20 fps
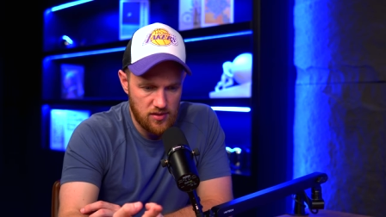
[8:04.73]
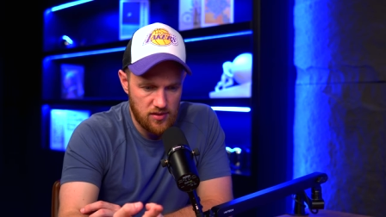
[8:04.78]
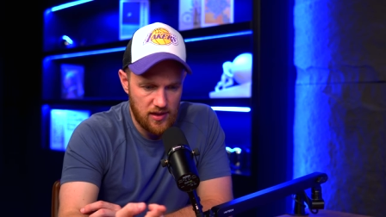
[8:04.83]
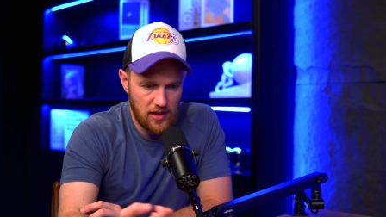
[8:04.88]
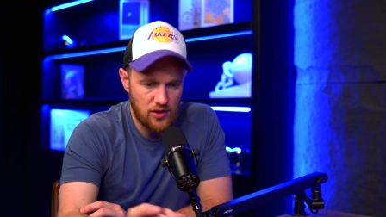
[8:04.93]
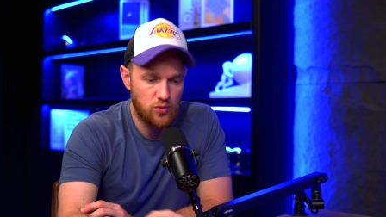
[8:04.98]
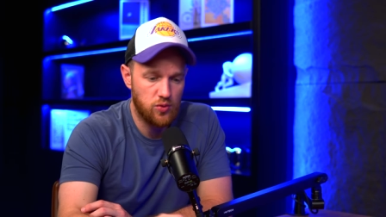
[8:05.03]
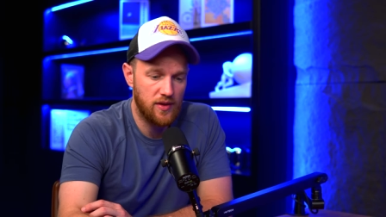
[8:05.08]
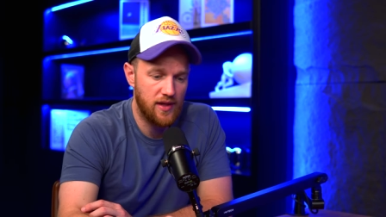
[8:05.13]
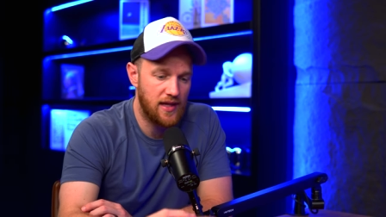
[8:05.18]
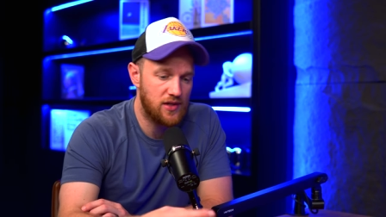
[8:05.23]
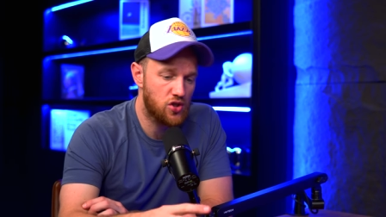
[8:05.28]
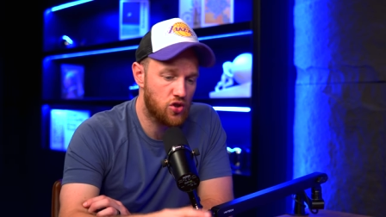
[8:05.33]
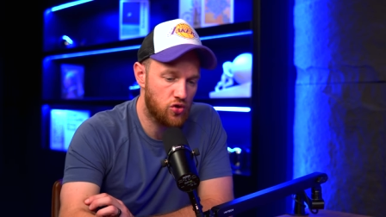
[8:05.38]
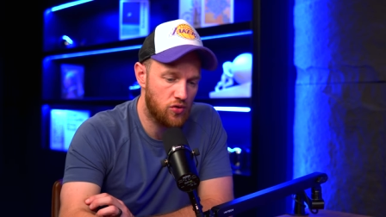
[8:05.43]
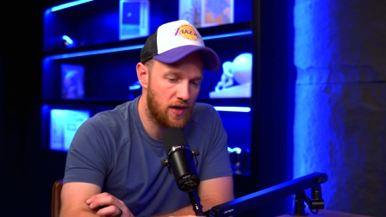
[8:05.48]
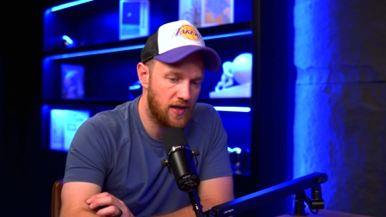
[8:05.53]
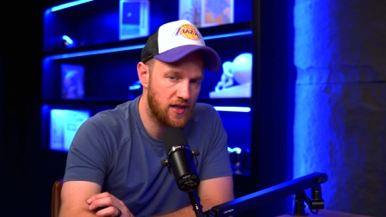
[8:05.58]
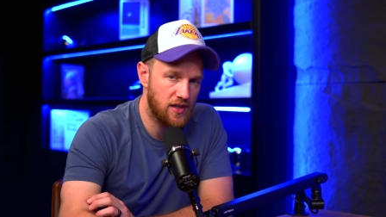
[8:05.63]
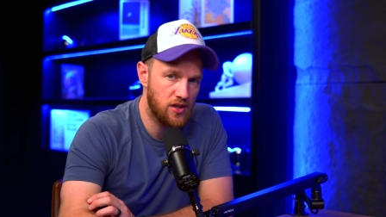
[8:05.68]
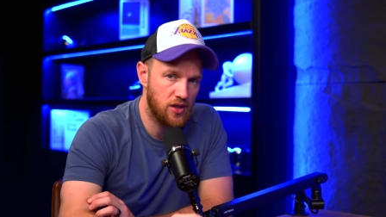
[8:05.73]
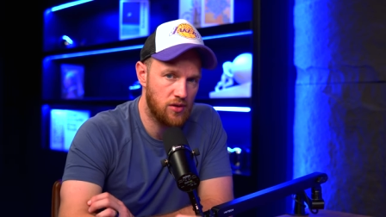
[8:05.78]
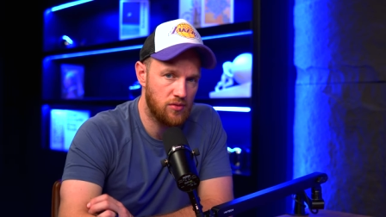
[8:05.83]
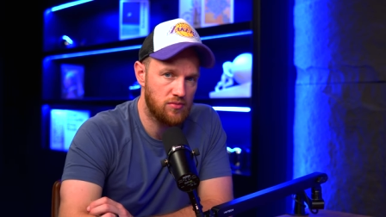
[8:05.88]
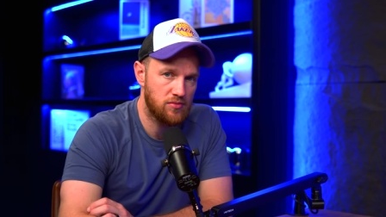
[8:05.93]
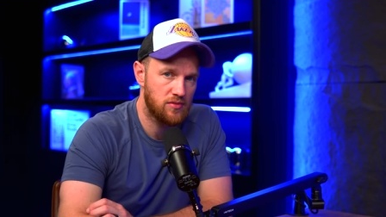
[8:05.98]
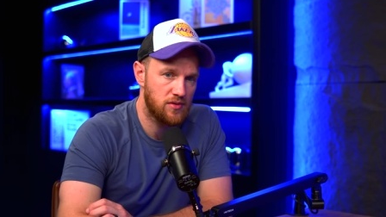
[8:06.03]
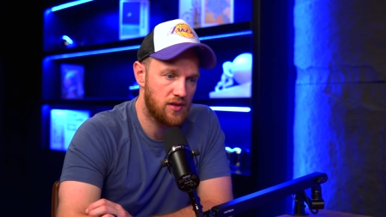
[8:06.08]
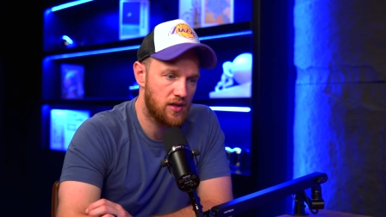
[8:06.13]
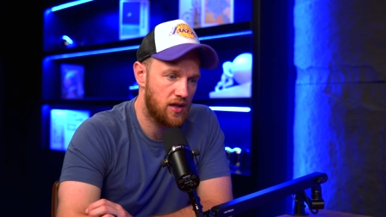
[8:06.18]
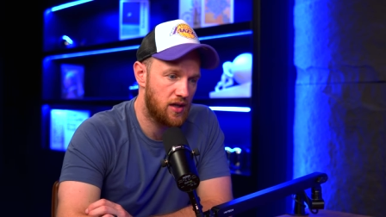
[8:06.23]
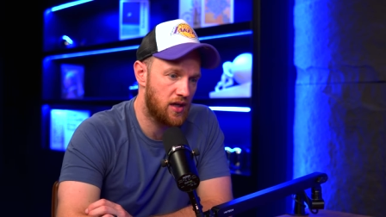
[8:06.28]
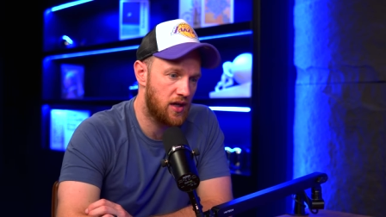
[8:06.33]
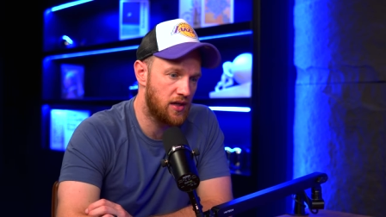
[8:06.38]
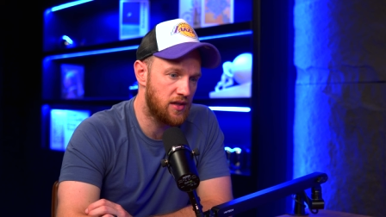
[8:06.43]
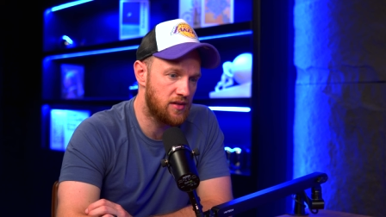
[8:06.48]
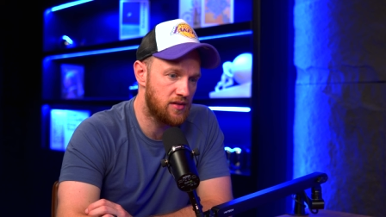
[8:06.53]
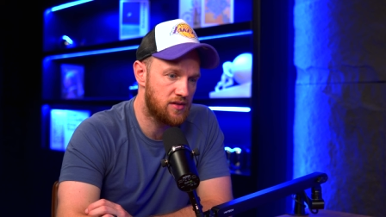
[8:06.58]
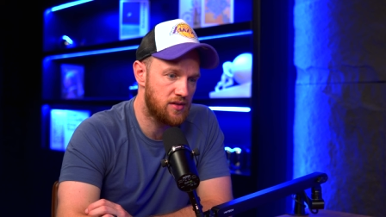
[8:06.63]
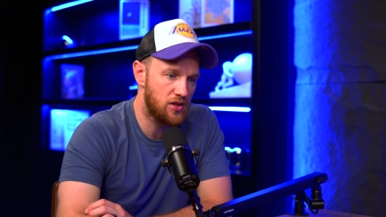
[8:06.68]
That's what they're trying to do.
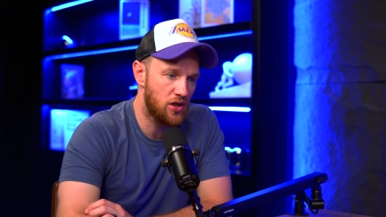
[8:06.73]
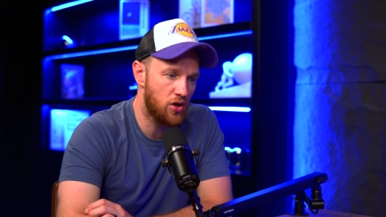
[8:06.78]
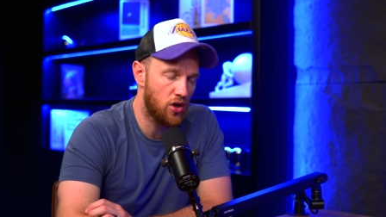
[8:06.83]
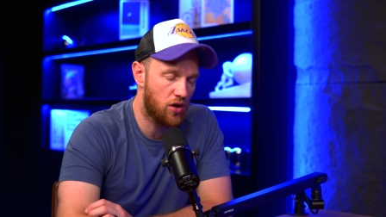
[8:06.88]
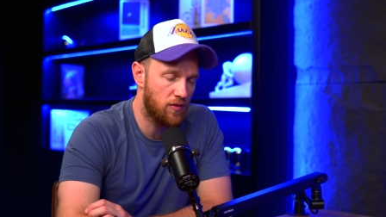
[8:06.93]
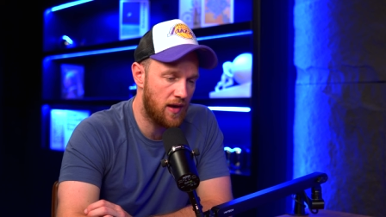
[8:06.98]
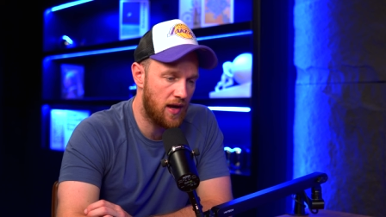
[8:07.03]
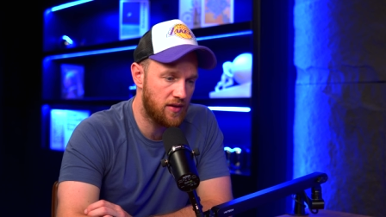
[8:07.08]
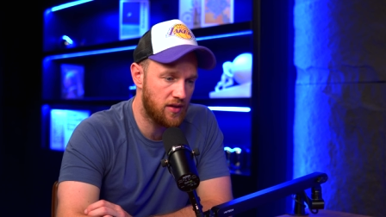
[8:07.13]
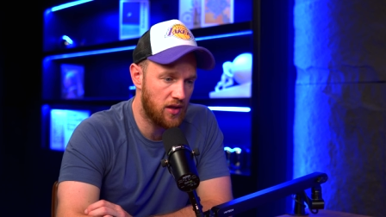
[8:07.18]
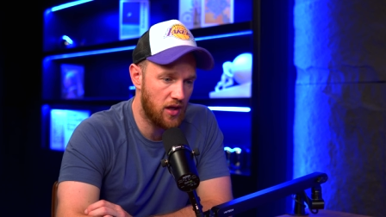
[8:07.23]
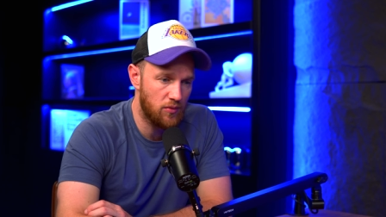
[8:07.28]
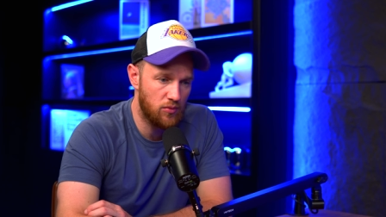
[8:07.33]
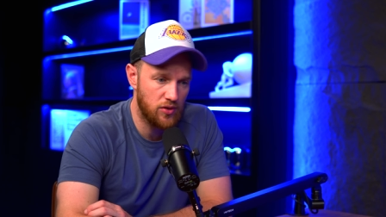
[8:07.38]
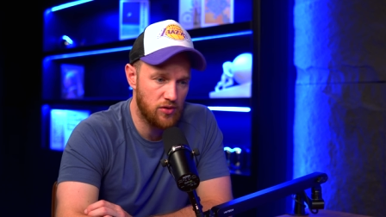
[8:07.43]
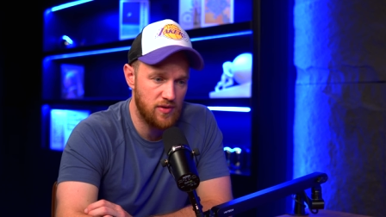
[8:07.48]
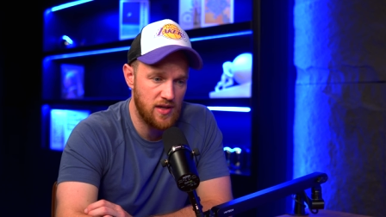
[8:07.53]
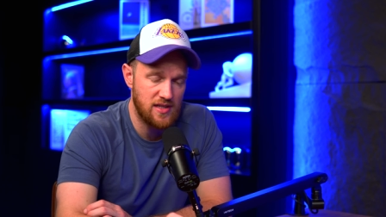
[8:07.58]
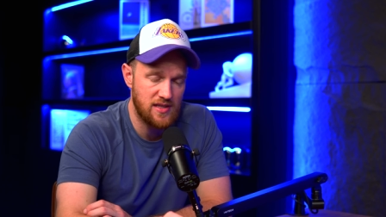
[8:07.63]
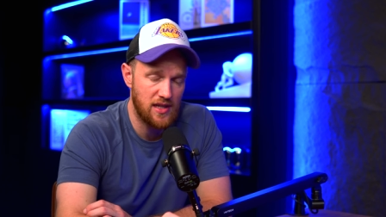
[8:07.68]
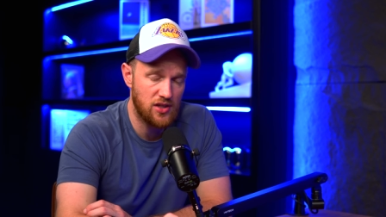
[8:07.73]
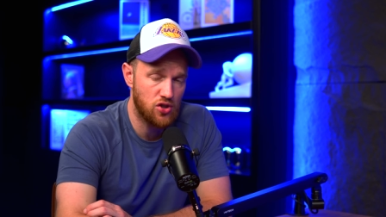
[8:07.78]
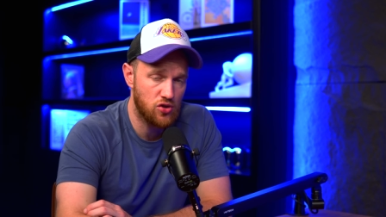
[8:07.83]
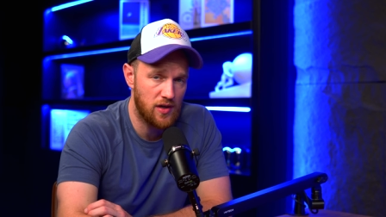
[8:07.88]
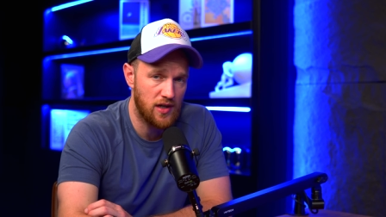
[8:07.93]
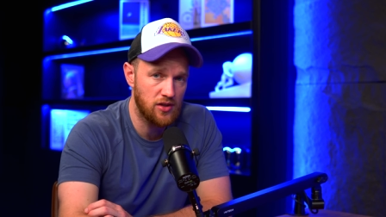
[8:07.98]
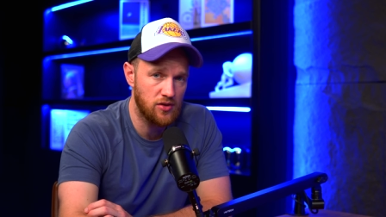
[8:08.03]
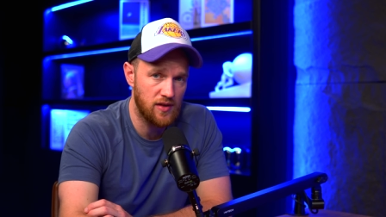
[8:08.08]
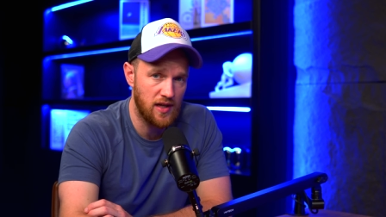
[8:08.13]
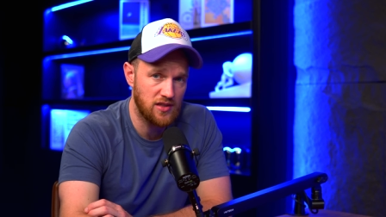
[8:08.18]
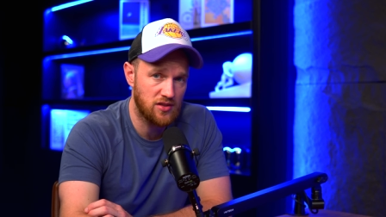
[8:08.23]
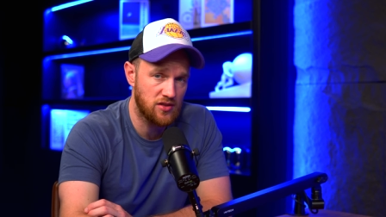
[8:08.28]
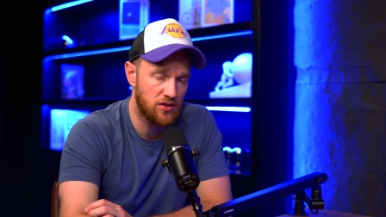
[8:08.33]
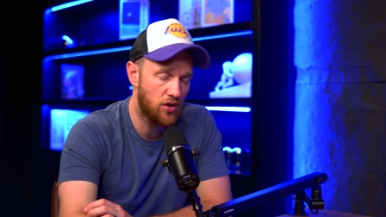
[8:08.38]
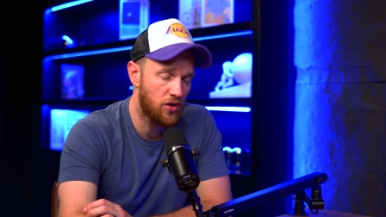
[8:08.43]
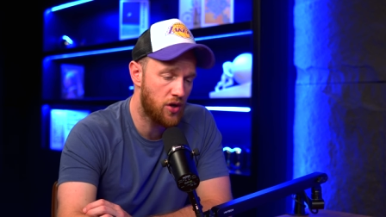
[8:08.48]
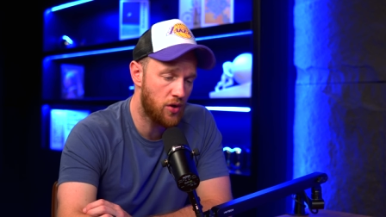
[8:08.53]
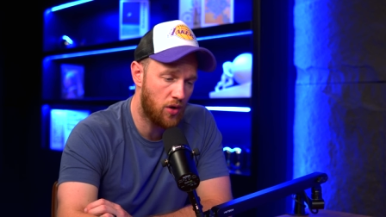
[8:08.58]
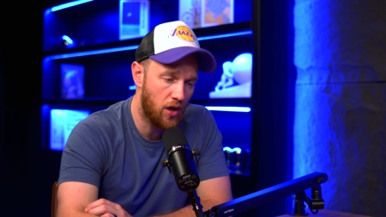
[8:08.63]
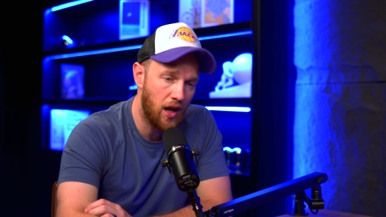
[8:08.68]
And you look around and go, well, the reason they're trying to do that is because
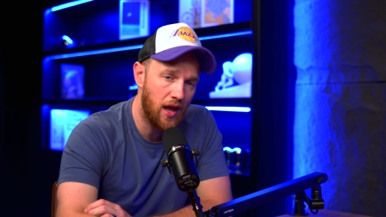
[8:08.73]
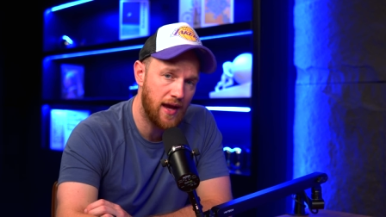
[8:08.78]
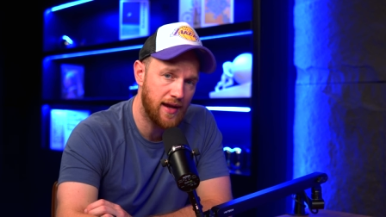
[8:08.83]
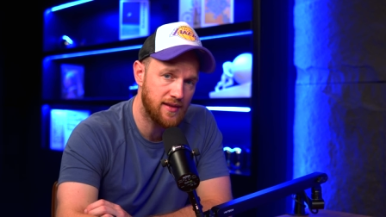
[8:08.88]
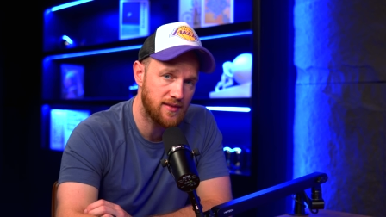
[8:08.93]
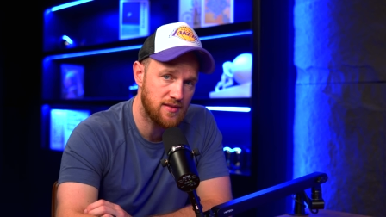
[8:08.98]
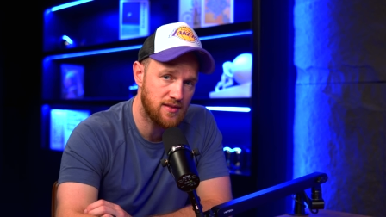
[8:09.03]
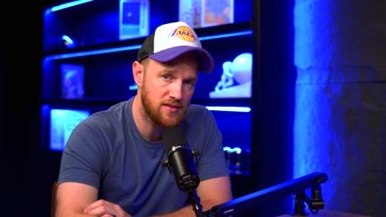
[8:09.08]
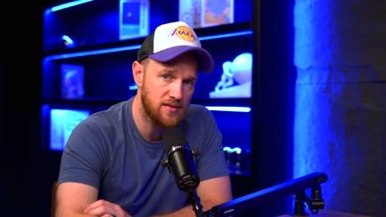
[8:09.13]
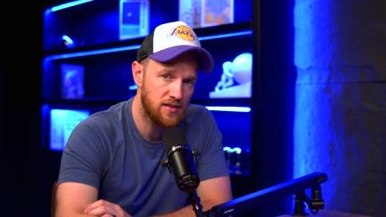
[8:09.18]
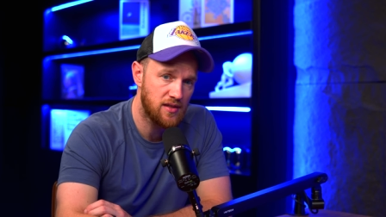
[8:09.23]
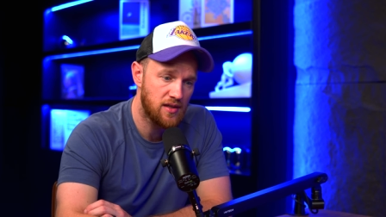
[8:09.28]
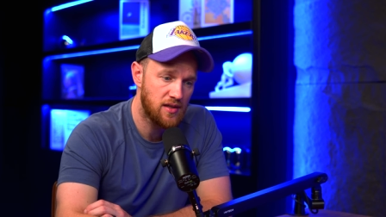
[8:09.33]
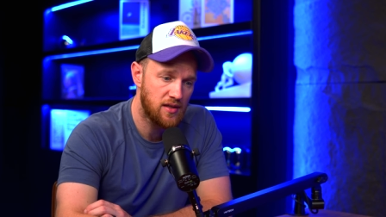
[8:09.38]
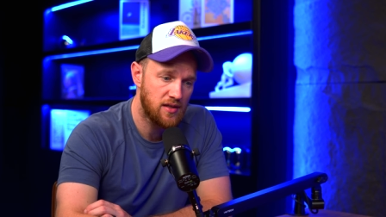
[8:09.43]
they've got no clients.